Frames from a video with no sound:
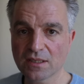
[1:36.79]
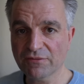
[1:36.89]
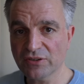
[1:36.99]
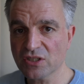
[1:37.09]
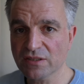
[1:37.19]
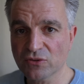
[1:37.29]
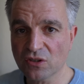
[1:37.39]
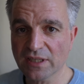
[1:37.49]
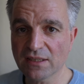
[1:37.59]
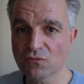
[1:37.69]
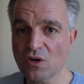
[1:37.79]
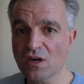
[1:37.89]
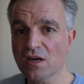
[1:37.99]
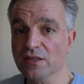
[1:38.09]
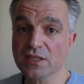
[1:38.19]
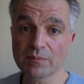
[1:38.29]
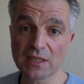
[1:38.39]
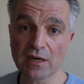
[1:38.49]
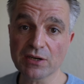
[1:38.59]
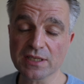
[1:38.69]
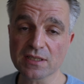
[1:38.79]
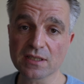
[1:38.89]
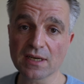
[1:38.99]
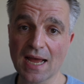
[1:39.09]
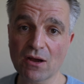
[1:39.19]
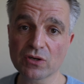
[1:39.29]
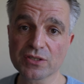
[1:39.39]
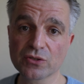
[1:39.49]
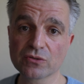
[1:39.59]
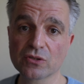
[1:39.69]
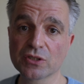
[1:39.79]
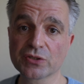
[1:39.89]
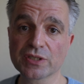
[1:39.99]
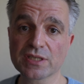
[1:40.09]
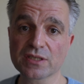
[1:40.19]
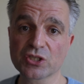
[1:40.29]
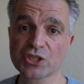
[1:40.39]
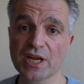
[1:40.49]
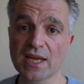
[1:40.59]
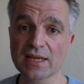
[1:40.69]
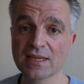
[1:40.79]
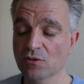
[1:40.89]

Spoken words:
Now, first of all then, what are the similarities that our two countries share?